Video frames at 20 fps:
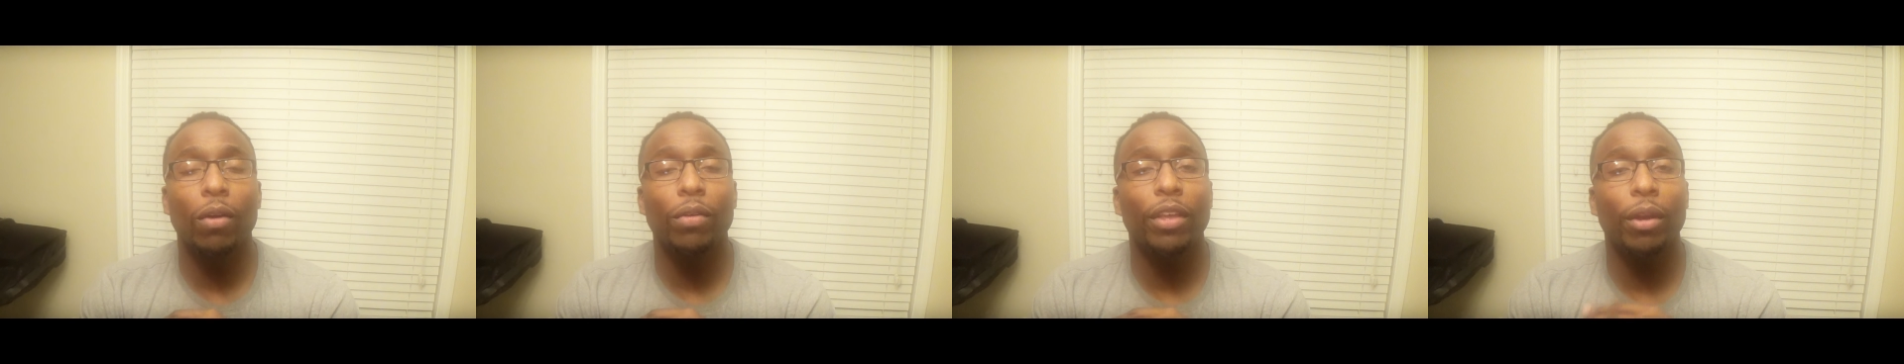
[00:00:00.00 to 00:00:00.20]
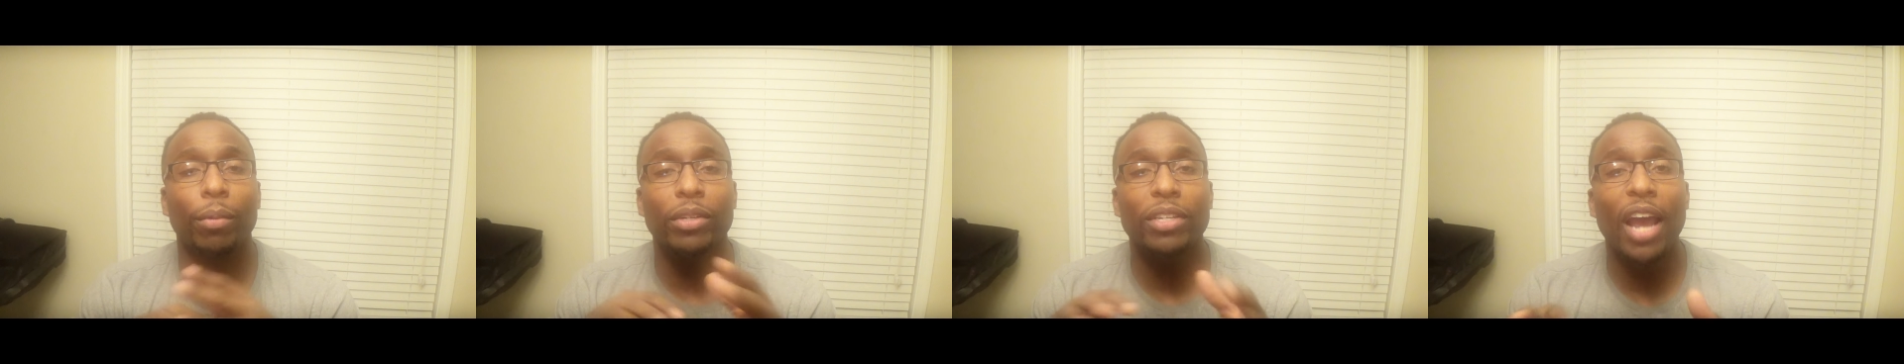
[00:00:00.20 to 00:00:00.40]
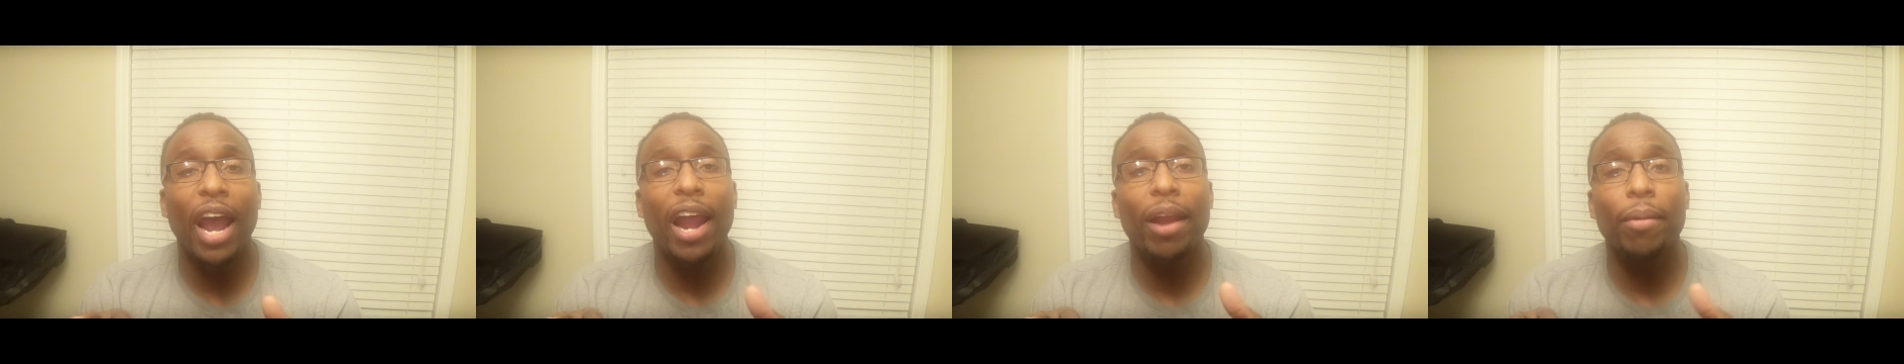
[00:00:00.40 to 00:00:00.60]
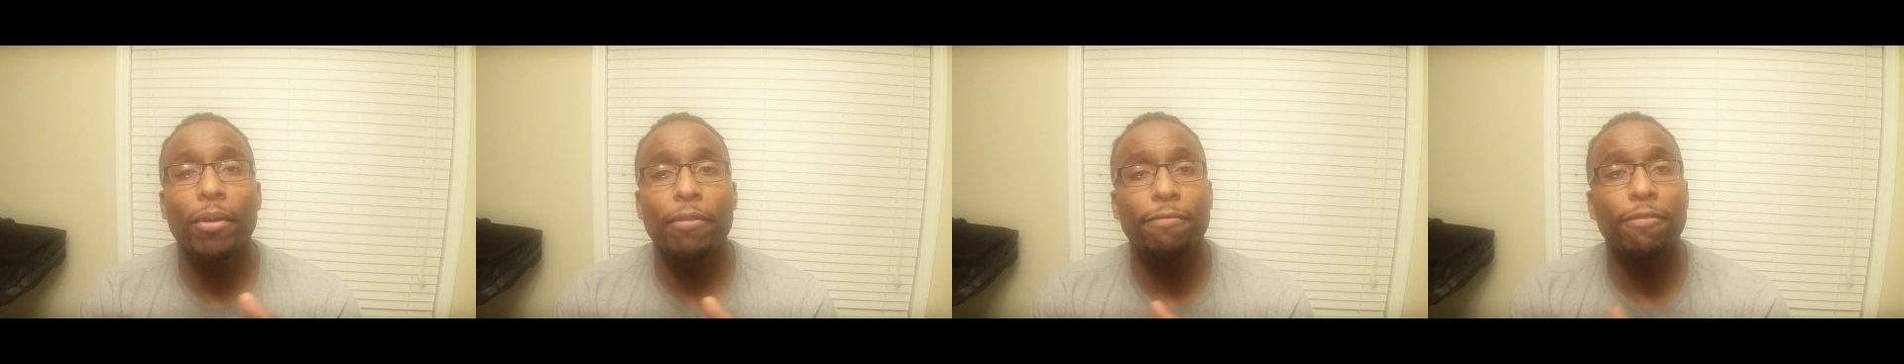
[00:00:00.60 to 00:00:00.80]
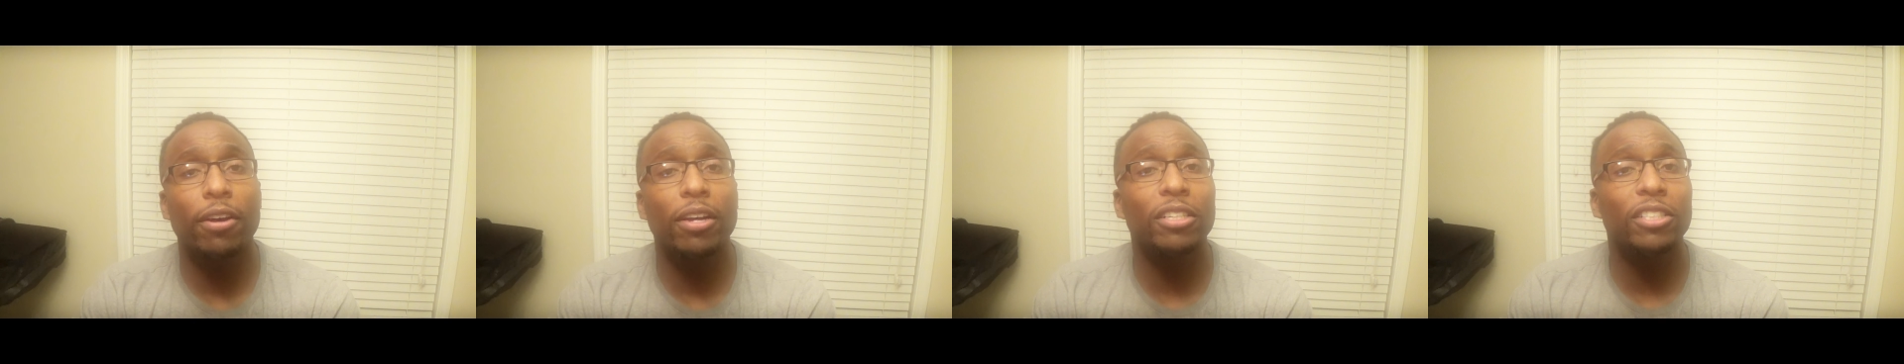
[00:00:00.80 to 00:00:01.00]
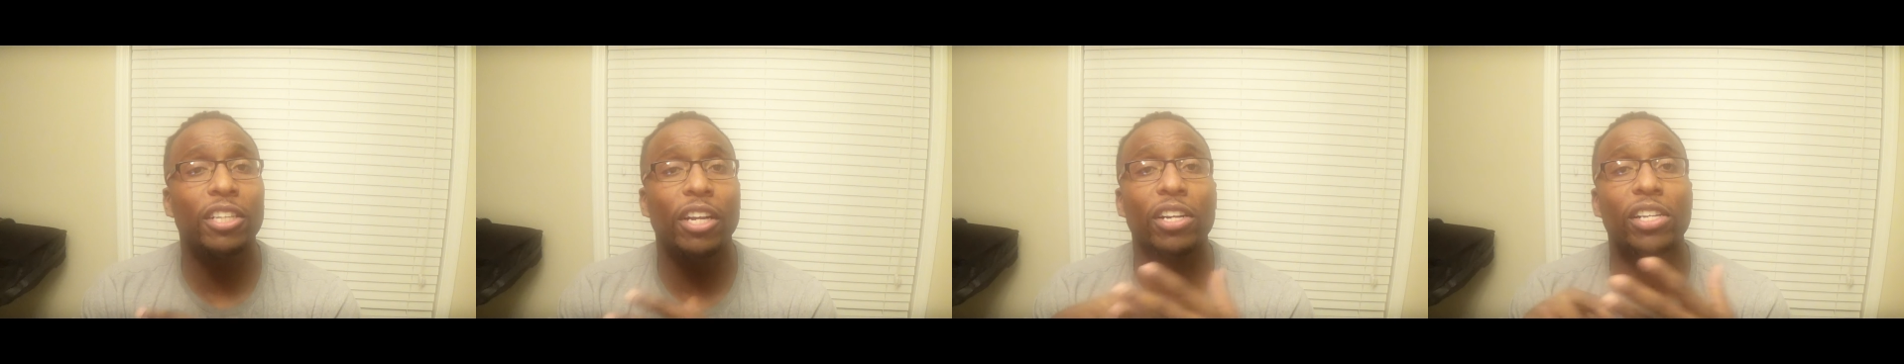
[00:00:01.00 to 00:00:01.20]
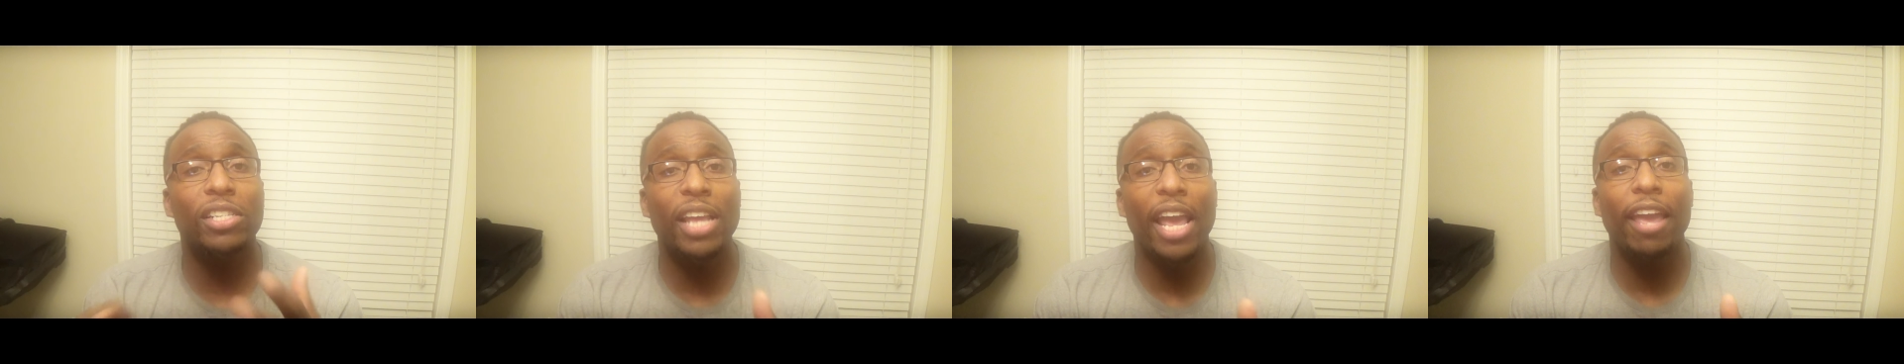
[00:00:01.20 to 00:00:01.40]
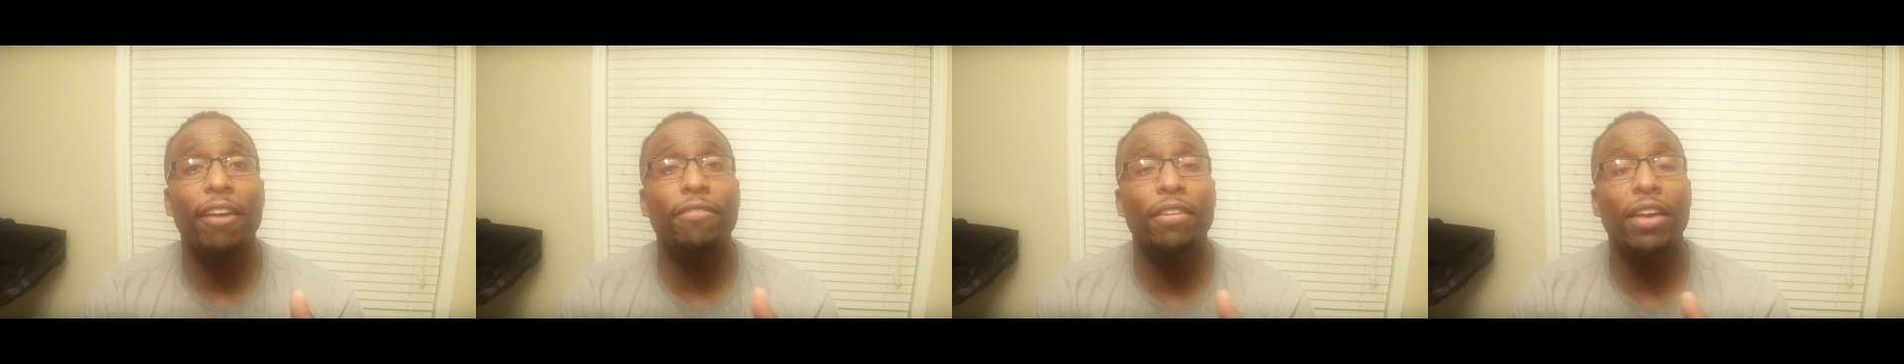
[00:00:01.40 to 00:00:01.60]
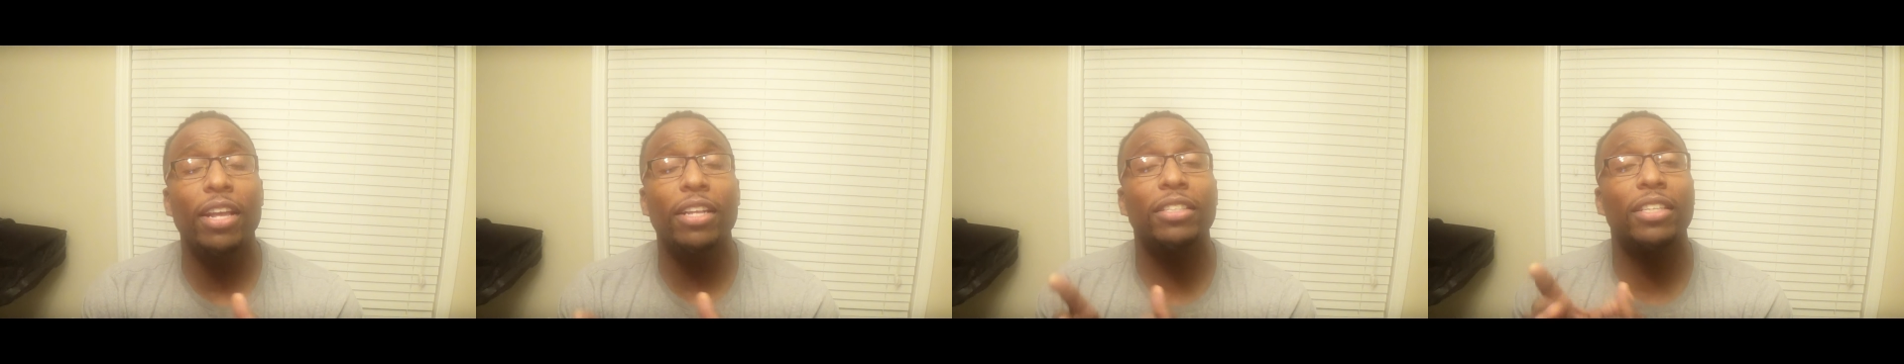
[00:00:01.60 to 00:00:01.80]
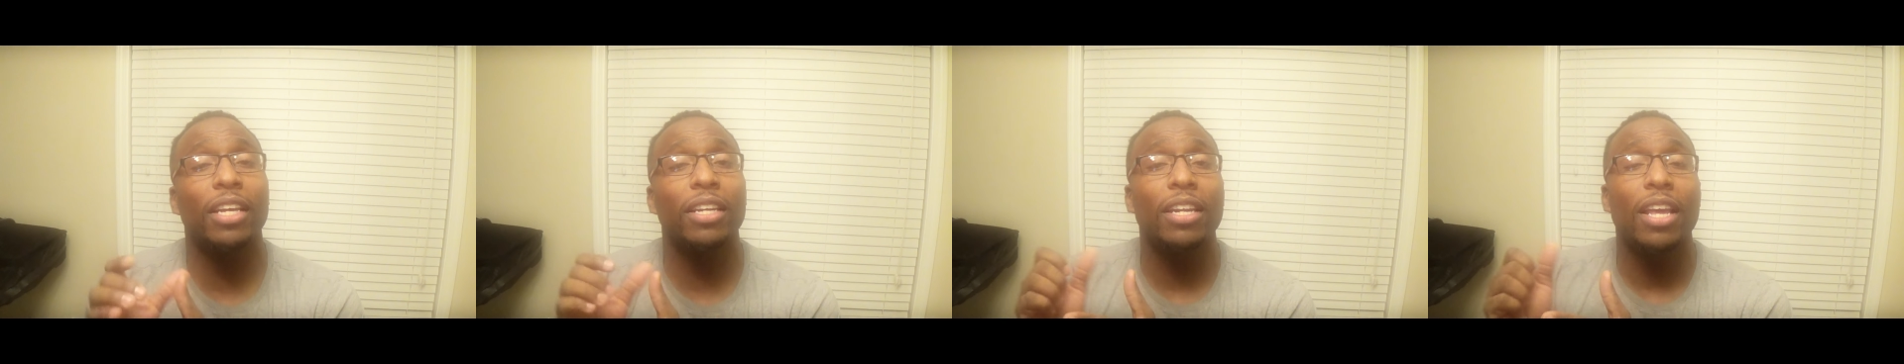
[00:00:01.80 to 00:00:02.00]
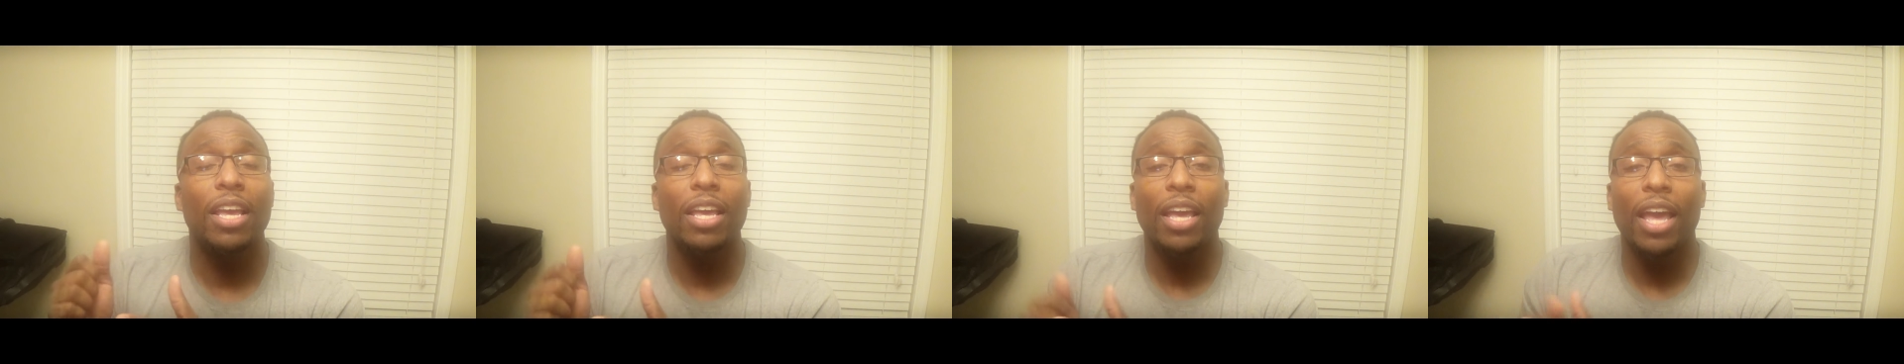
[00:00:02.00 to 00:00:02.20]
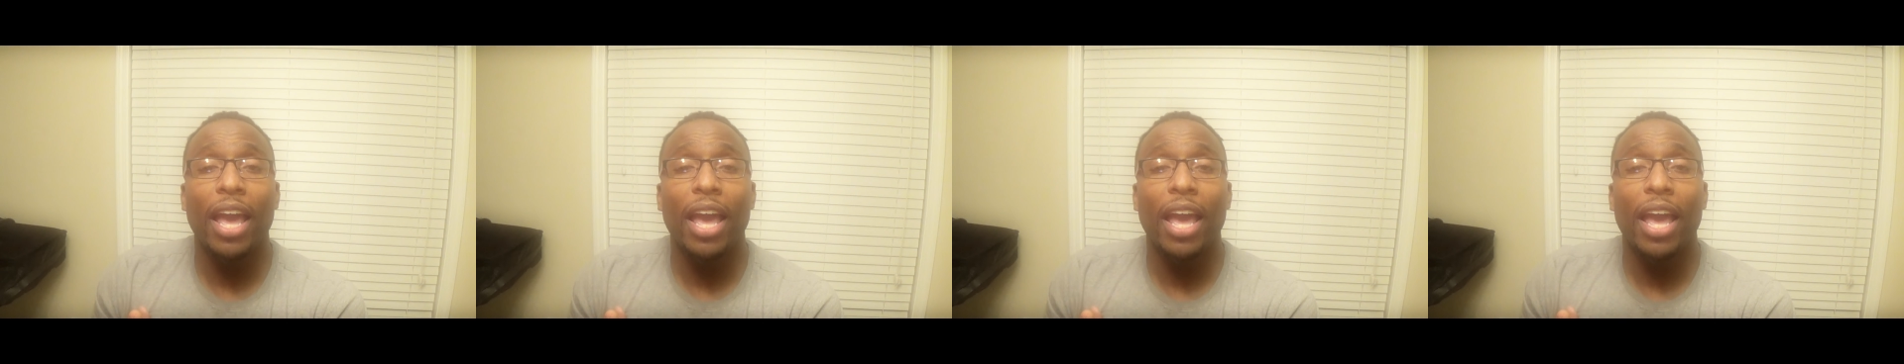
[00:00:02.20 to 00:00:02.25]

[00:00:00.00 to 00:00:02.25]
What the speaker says: their retirement funds, their savings, and